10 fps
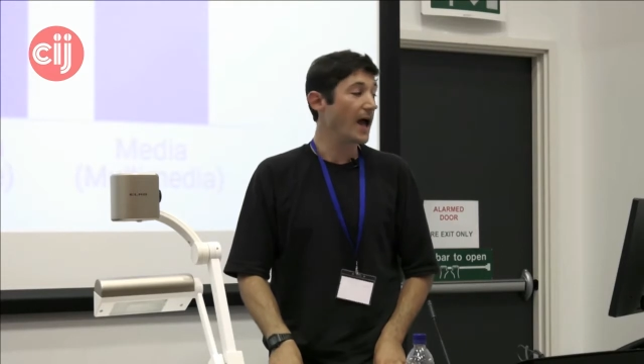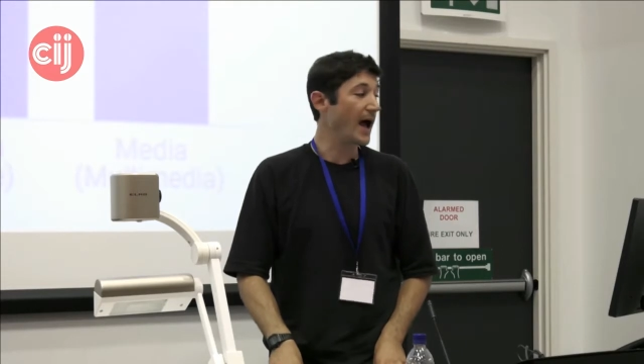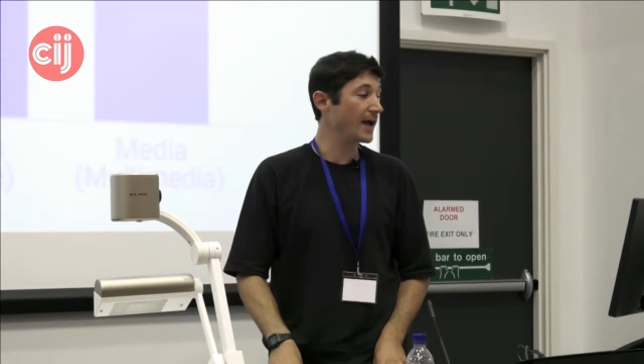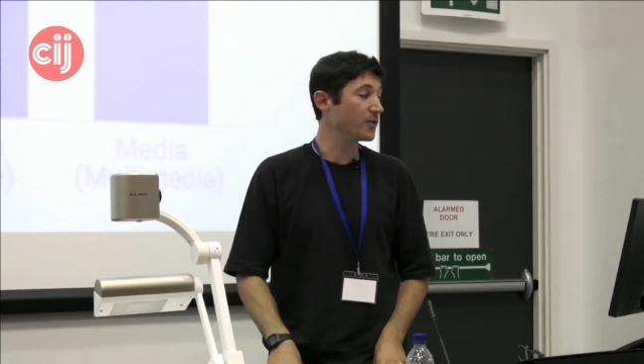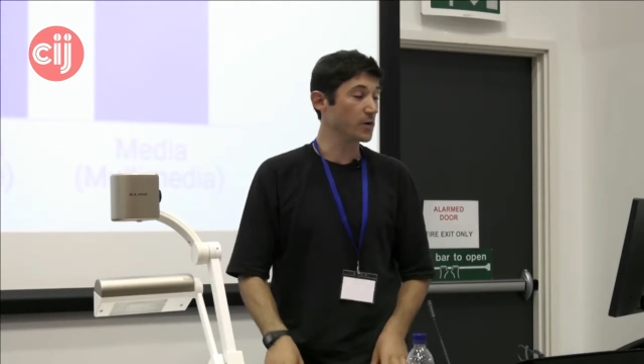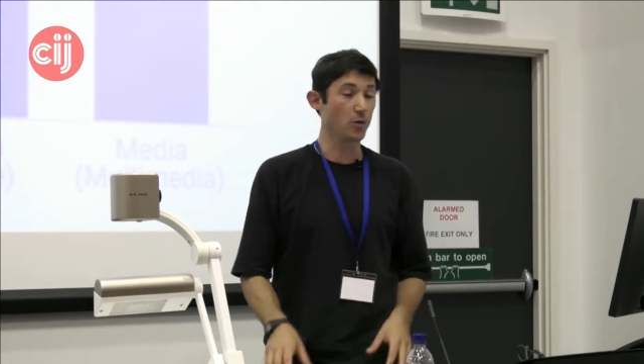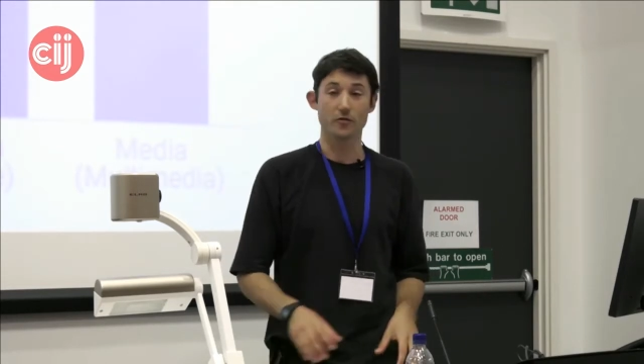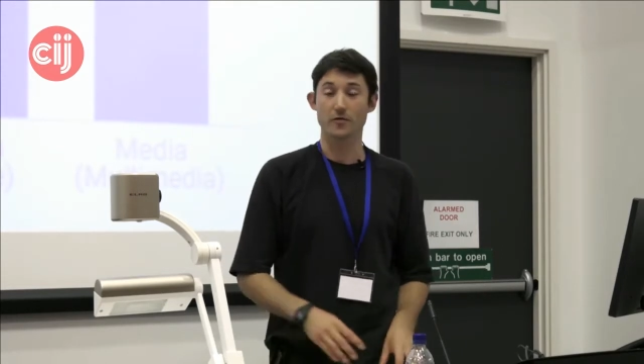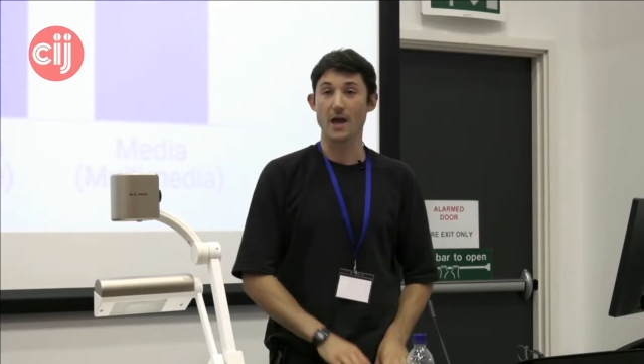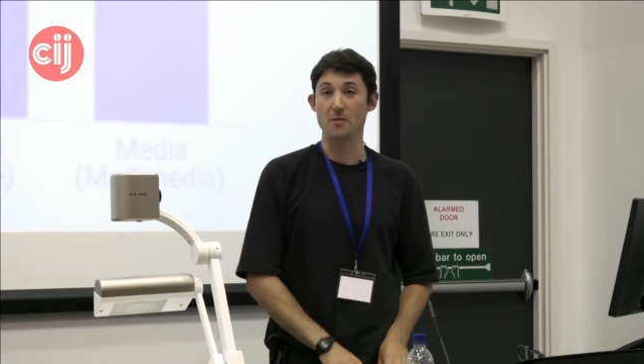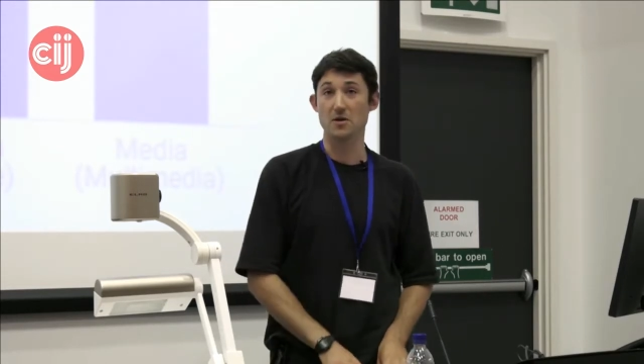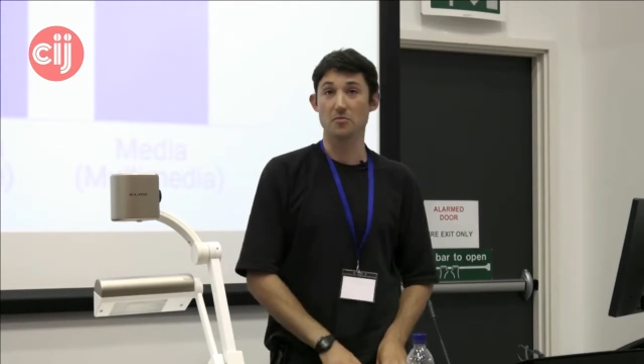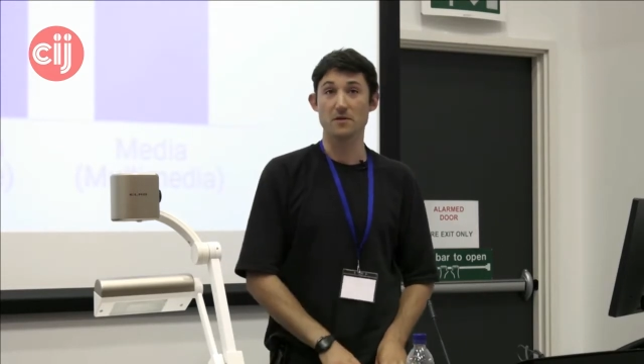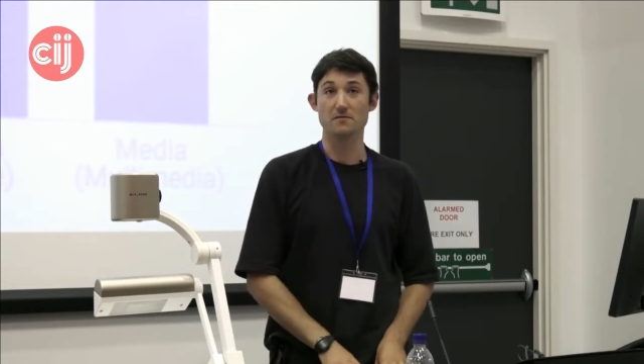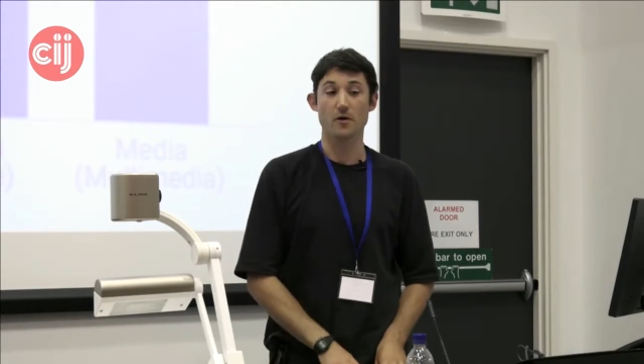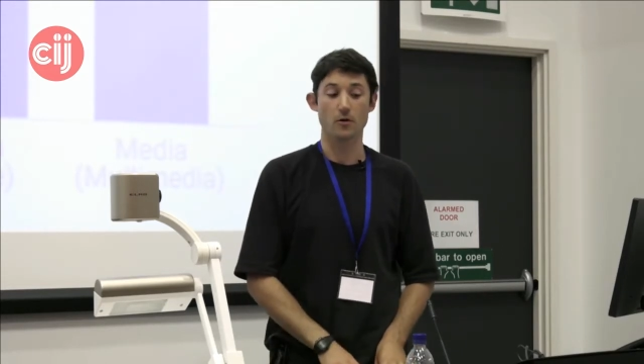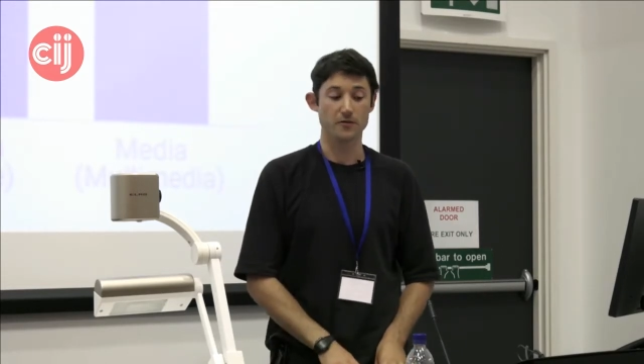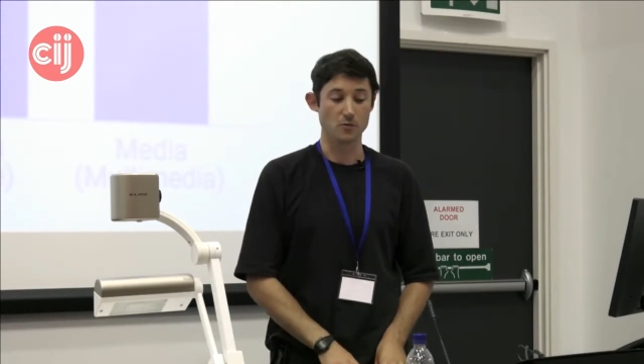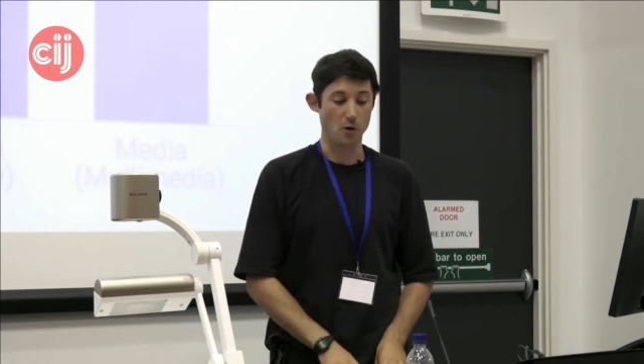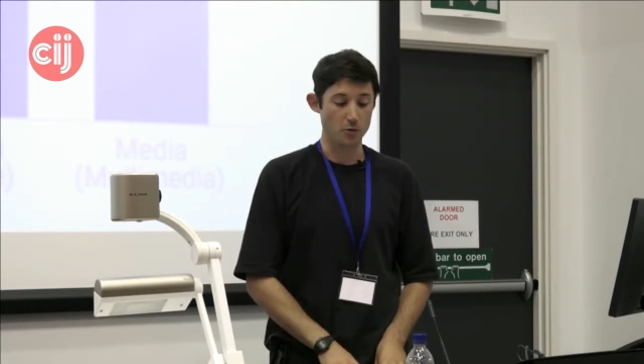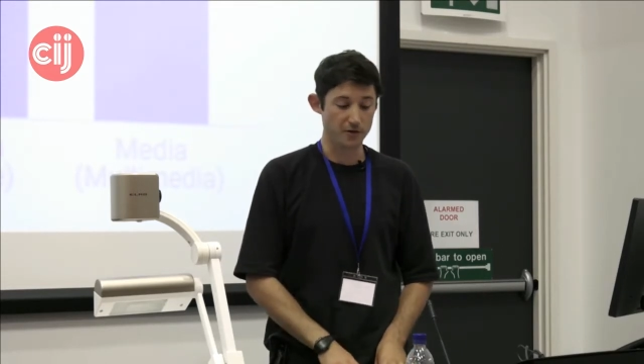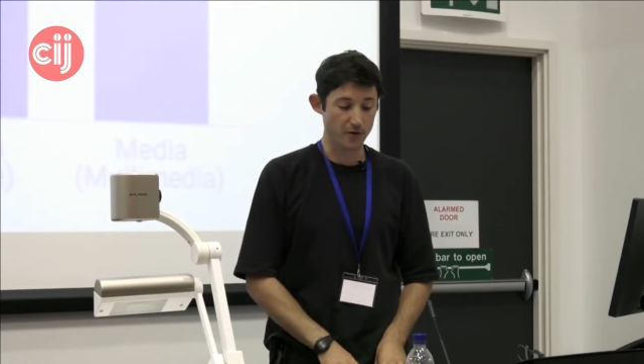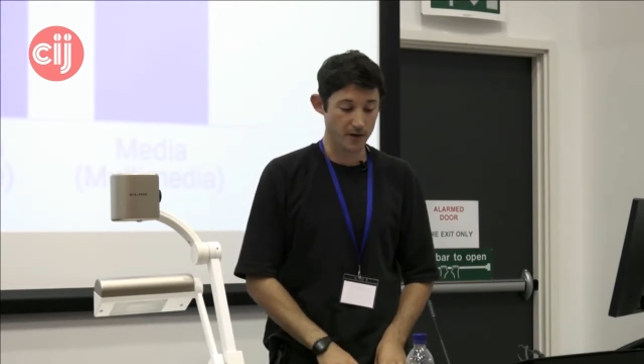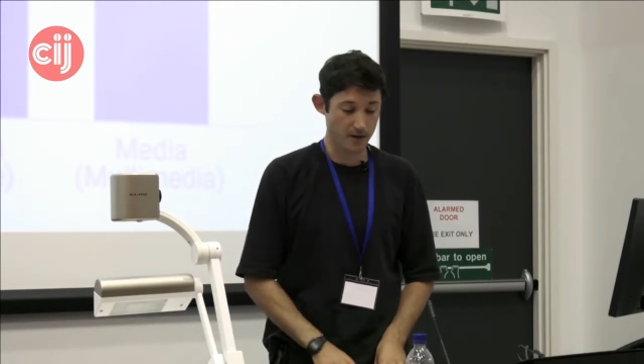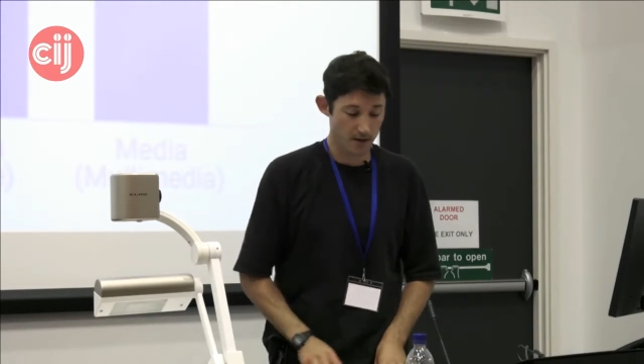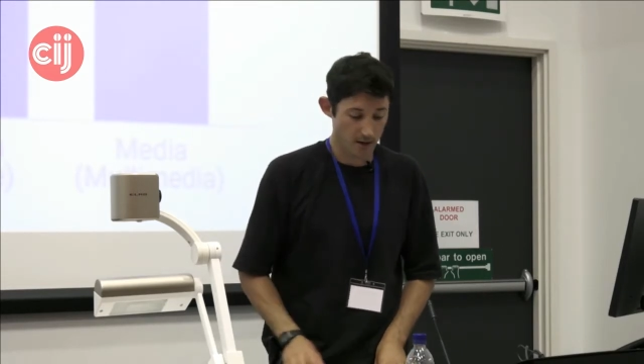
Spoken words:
and we want to get people involved in what we're doing.